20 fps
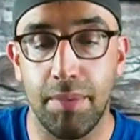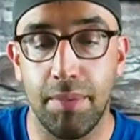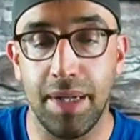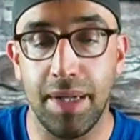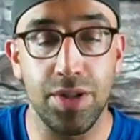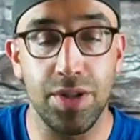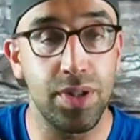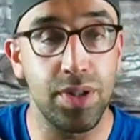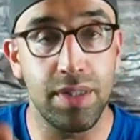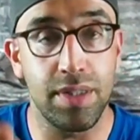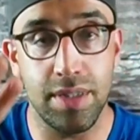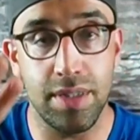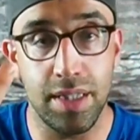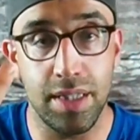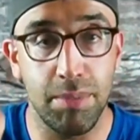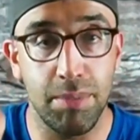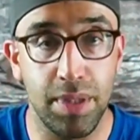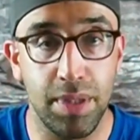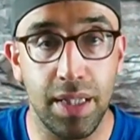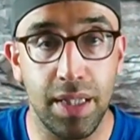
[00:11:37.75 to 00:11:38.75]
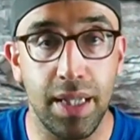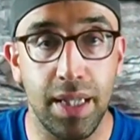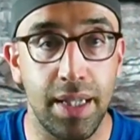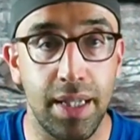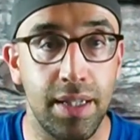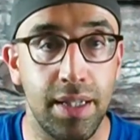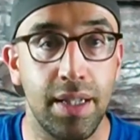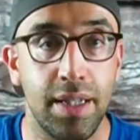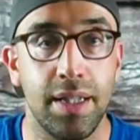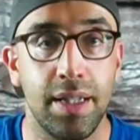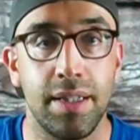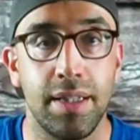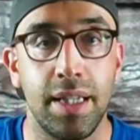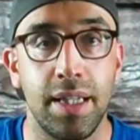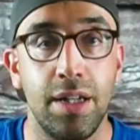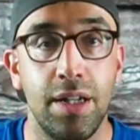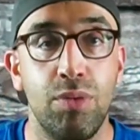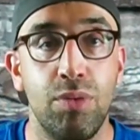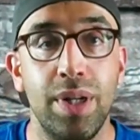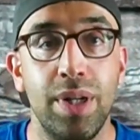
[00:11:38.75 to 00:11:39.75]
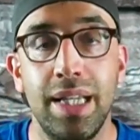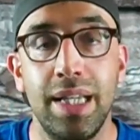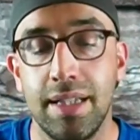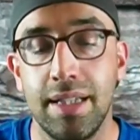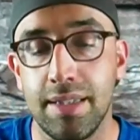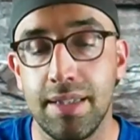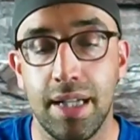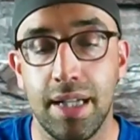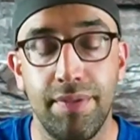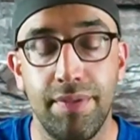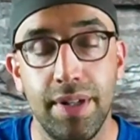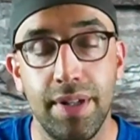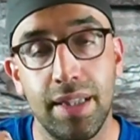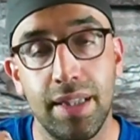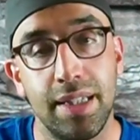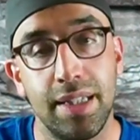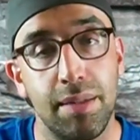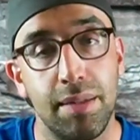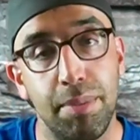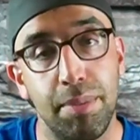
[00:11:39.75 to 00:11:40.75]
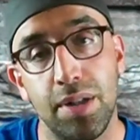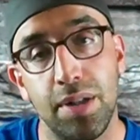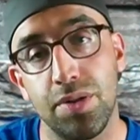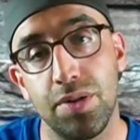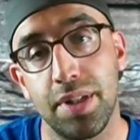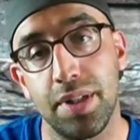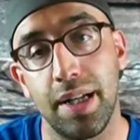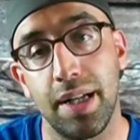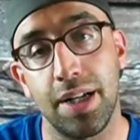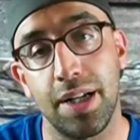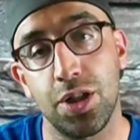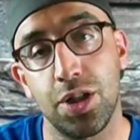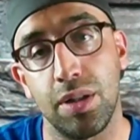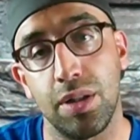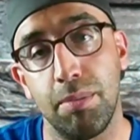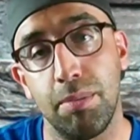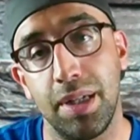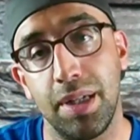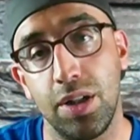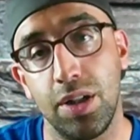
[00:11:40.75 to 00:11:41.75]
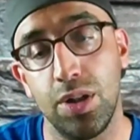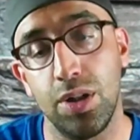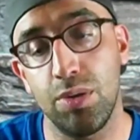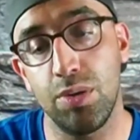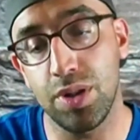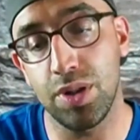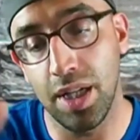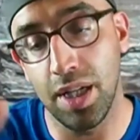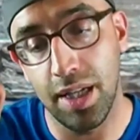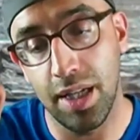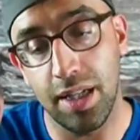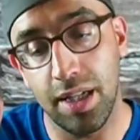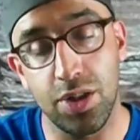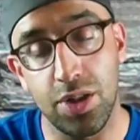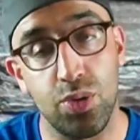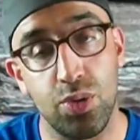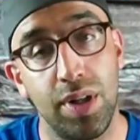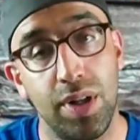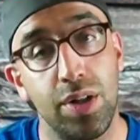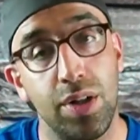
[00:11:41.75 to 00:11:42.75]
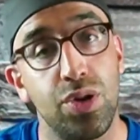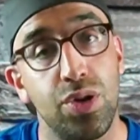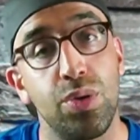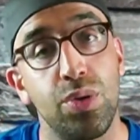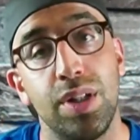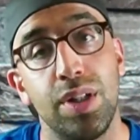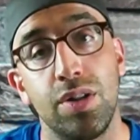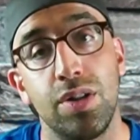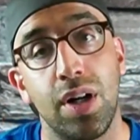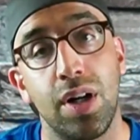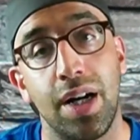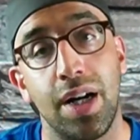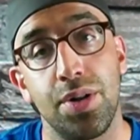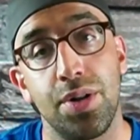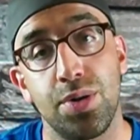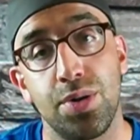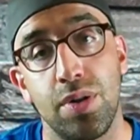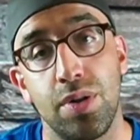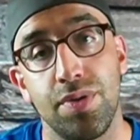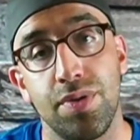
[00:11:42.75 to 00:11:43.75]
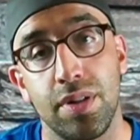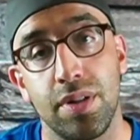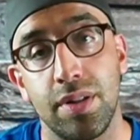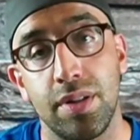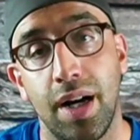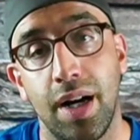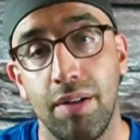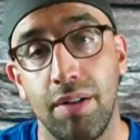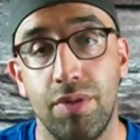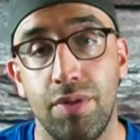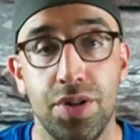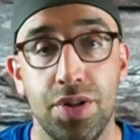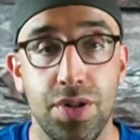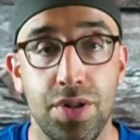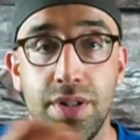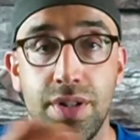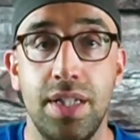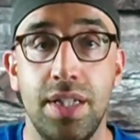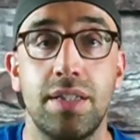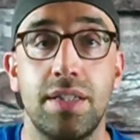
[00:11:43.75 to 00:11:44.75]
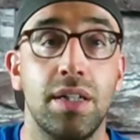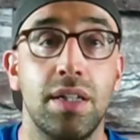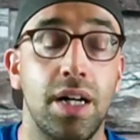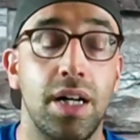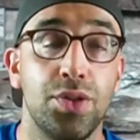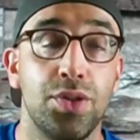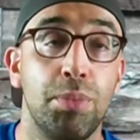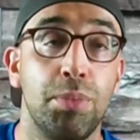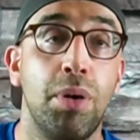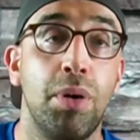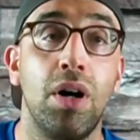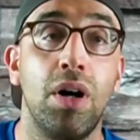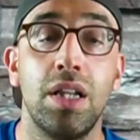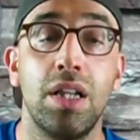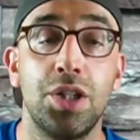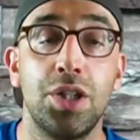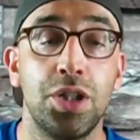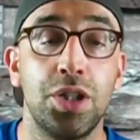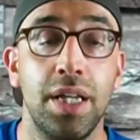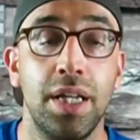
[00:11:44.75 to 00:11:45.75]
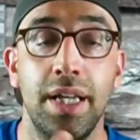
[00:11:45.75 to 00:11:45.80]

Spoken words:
As you can see, the ingredients and everything, the minerals that are actually being used is running through the entire surface of the tile, versus these tiles are polished.